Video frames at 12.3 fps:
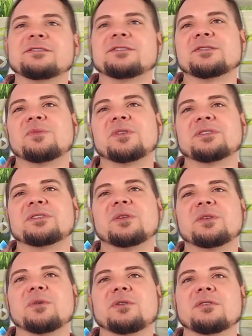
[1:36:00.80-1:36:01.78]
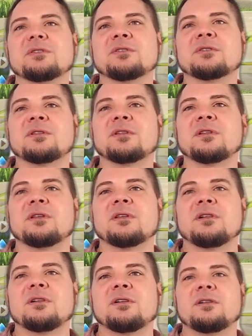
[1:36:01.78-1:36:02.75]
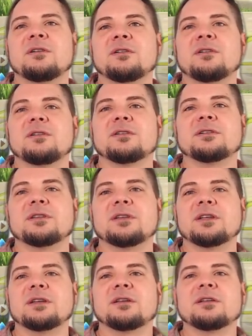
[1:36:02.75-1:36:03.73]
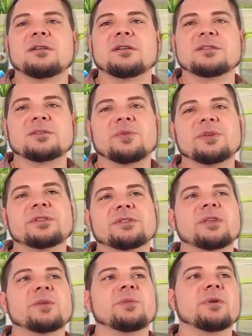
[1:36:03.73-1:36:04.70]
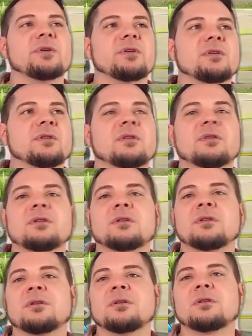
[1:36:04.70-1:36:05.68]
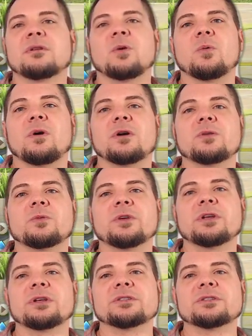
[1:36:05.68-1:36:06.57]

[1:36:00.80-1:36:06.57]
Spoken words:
is a peacekeeper. Nika is a peacekeeper. Guanwin is